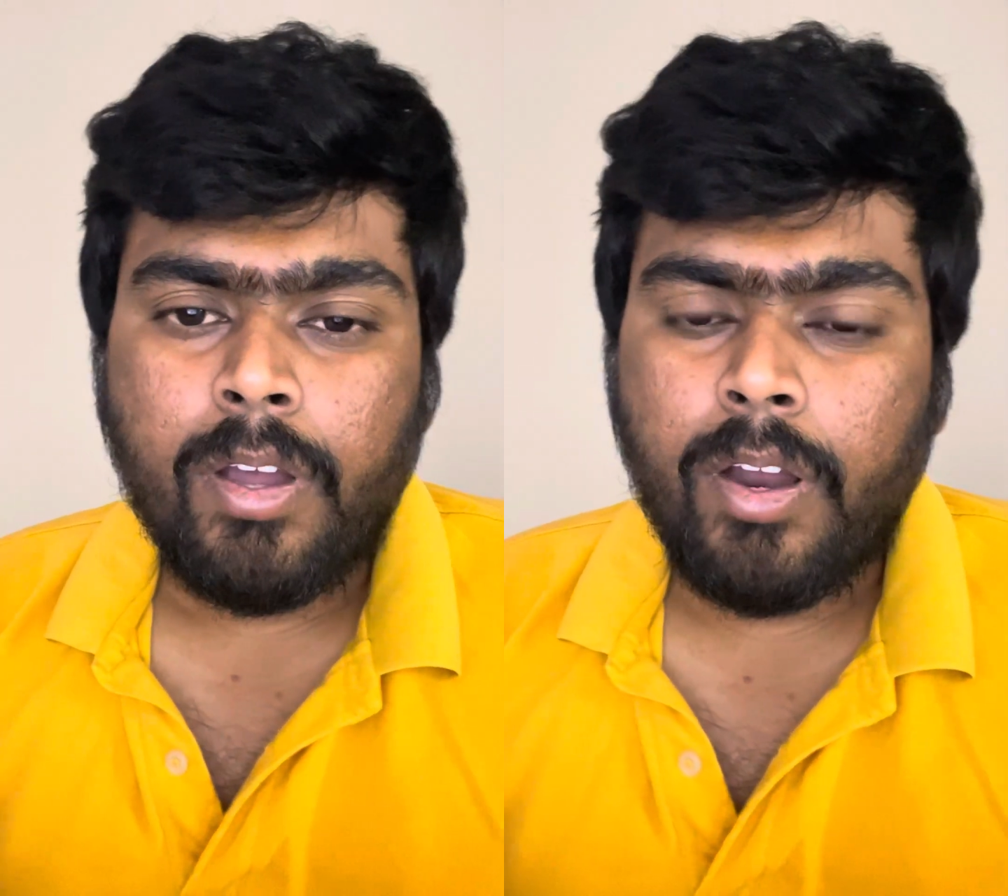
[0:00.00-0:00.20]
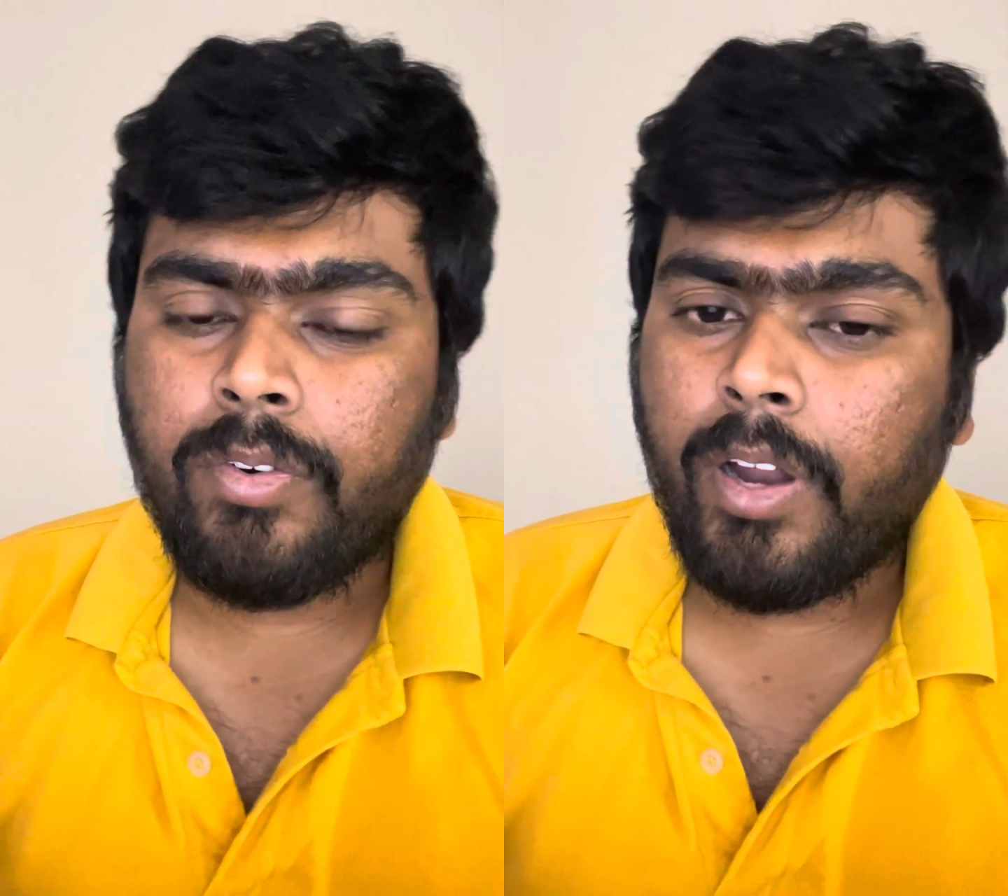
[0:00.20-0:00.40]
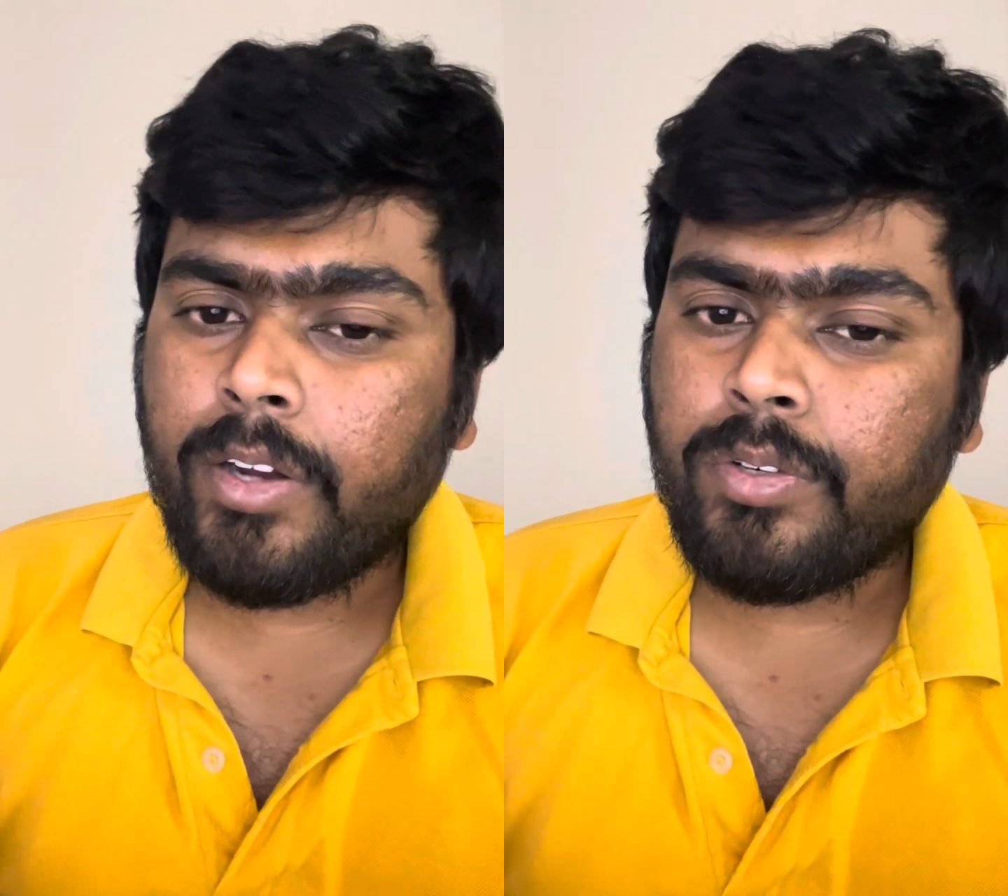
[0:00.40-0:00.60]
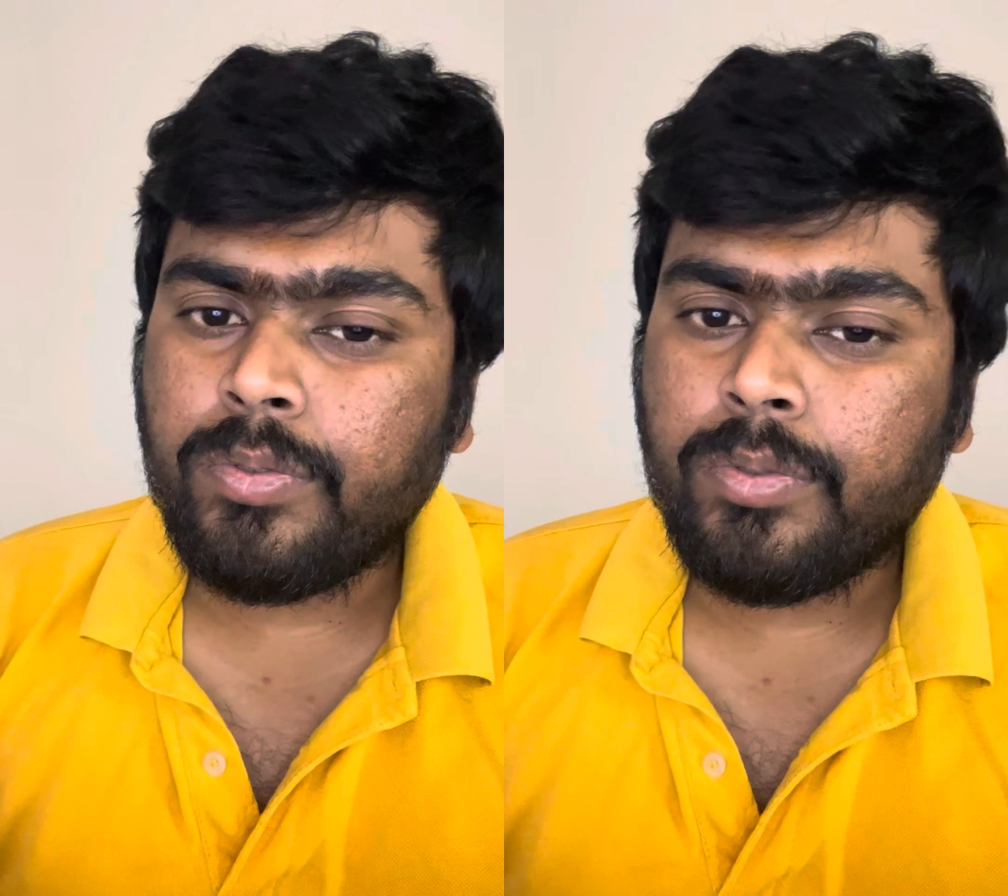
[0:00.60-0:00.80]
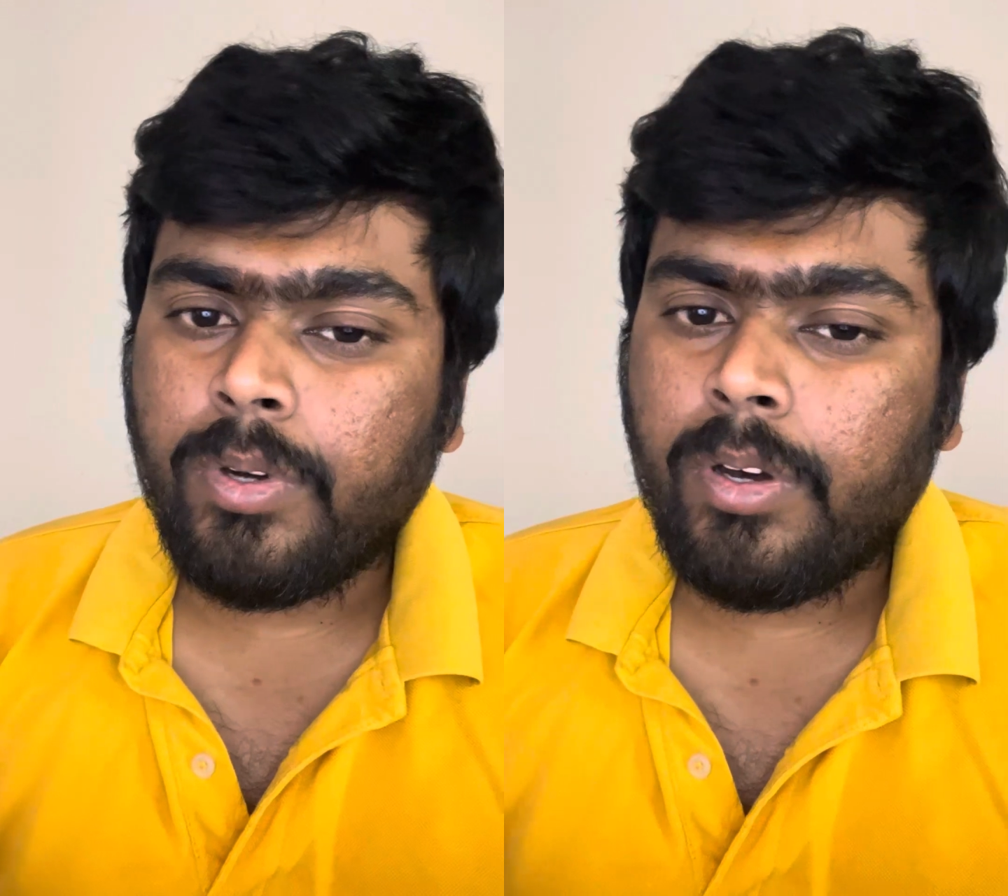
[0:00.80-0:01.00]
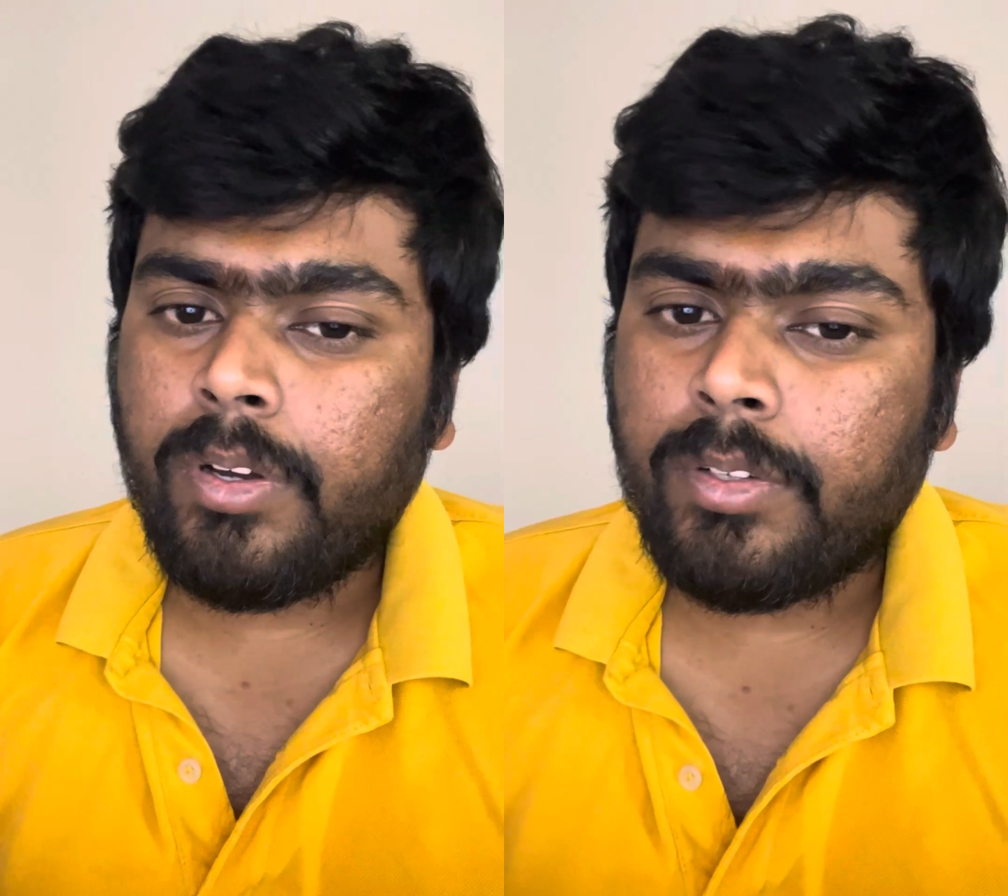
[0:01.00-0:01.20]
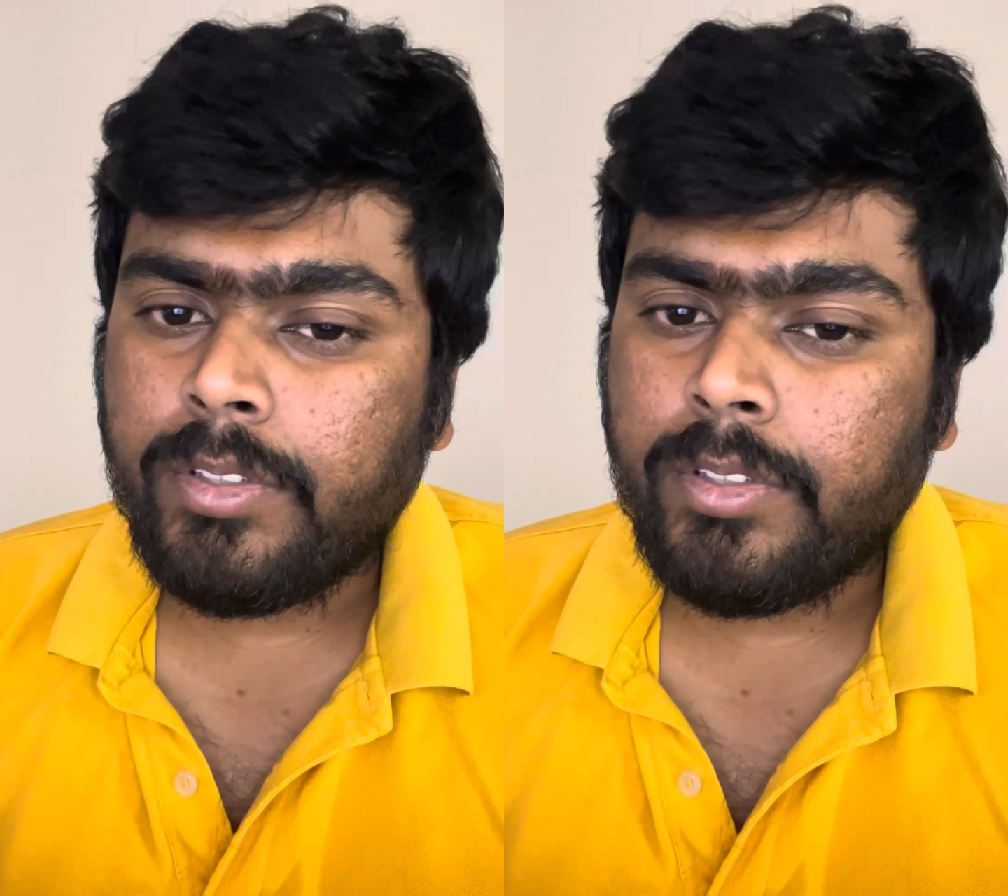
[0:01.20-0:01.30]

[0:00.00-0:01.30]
would like to